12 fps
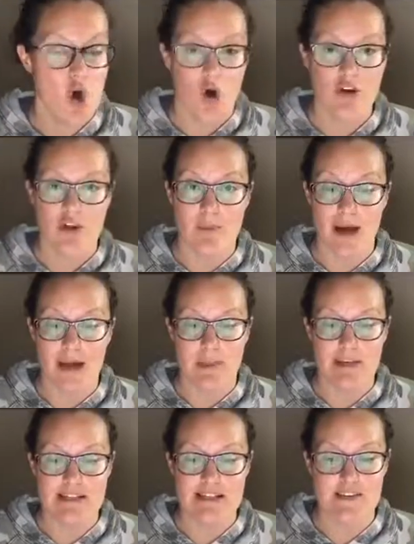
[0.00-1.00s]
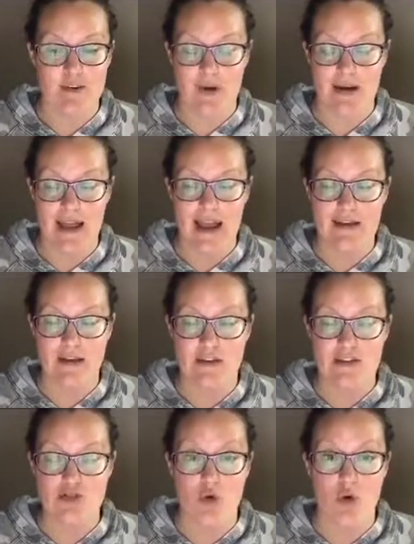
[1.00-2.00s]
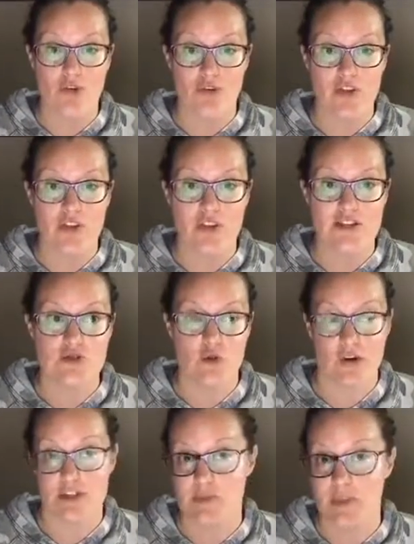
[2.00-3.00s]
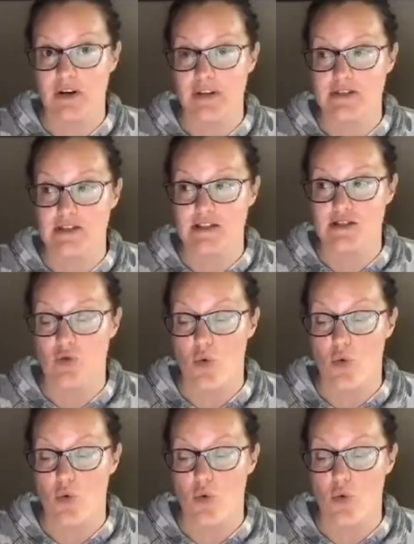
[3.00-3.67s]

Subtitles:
or there might be a different way to handle this or feel this or experience this